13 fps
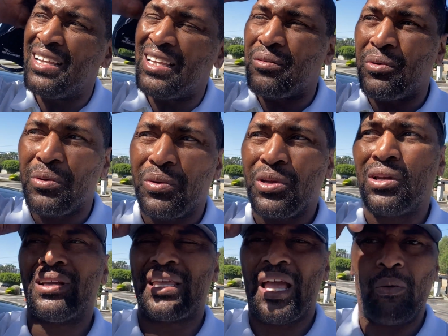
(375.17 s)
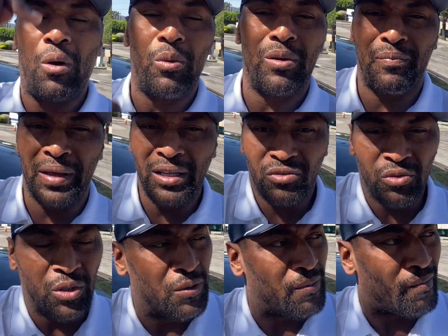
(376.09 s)
when you look at what we've been
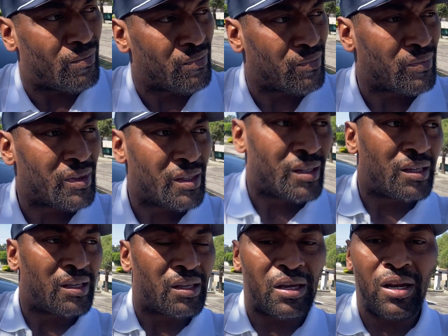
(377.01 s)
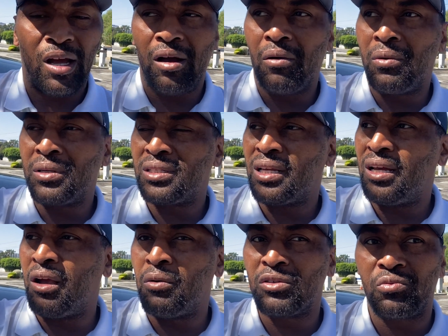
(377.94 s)
through, you know, it
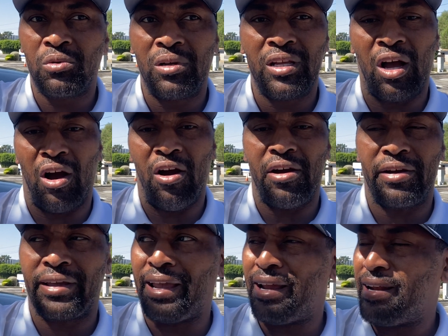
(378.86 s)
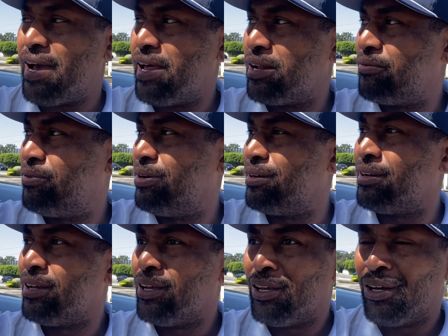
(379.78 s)
was really hard getting out of
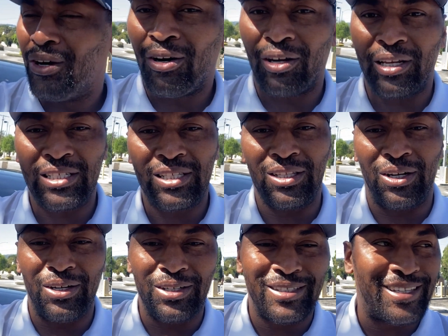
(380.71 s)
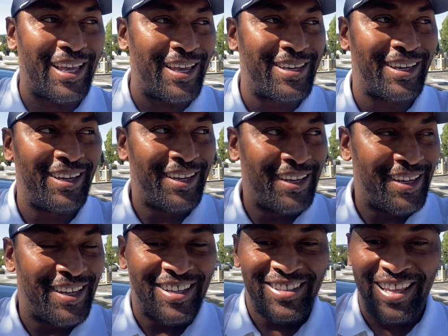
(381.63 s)
all these laws
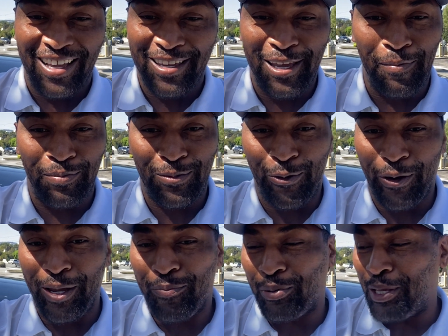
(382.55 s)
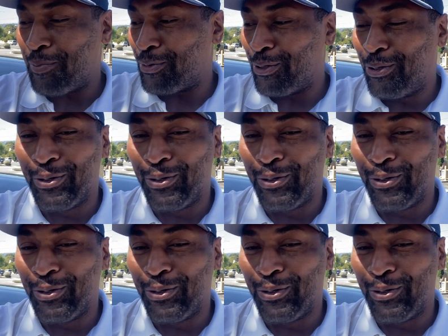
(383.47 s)
that kept great people,